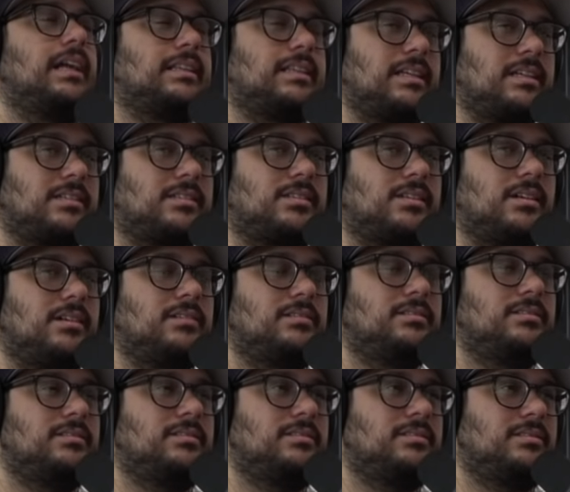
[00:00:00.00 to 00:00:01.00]
I think so.
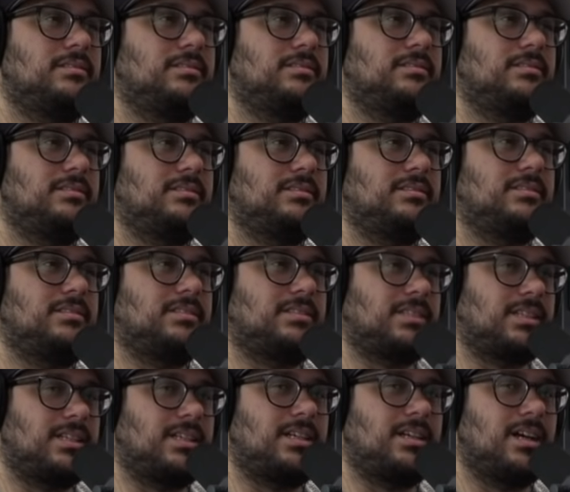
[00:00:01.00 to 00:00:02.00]
I
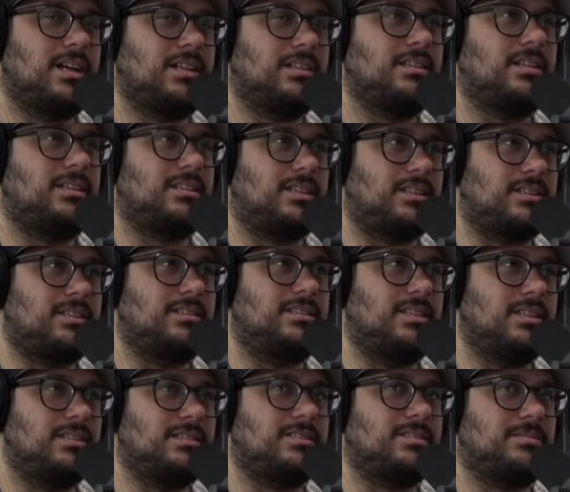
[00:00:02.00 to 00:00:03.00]
think he got. I think he
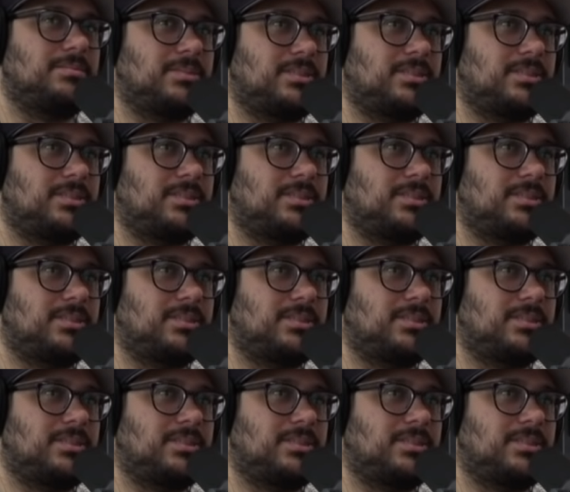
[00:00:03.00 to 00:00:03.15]
did some